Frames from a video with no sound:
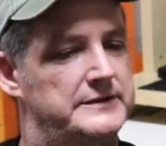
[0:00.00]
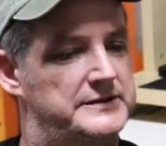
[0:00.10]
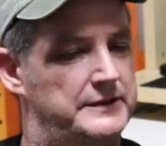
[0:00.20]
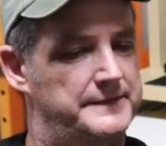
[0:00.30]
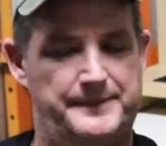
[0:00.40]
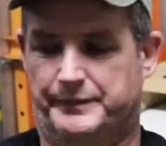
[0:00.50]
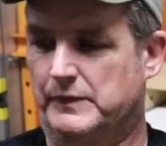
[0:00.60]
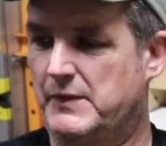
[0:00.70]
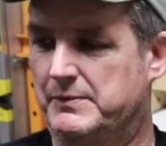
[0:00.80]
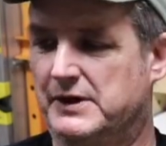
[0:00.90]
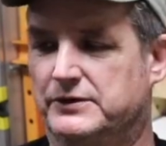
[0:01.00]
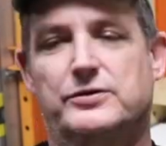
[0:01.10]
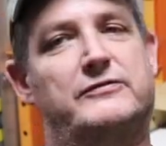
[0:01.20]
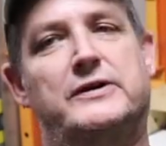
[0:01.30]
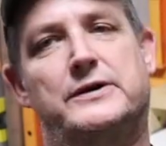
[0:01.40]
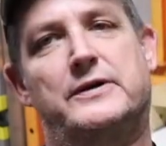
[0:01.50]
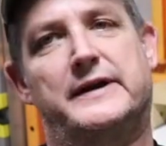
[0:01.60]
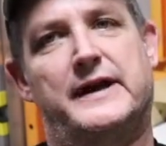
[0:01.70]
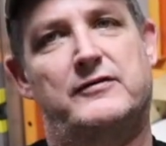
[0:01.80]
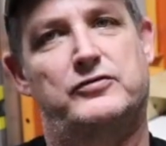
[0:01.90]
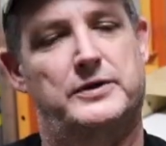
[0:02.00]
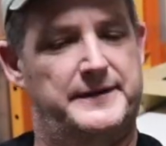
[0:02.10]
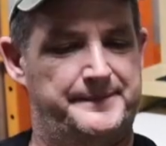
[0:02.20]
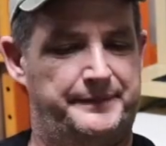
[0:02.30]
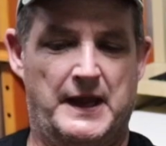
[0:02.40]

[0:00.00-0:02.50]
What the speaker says: So maybe I'll do a video on that for you.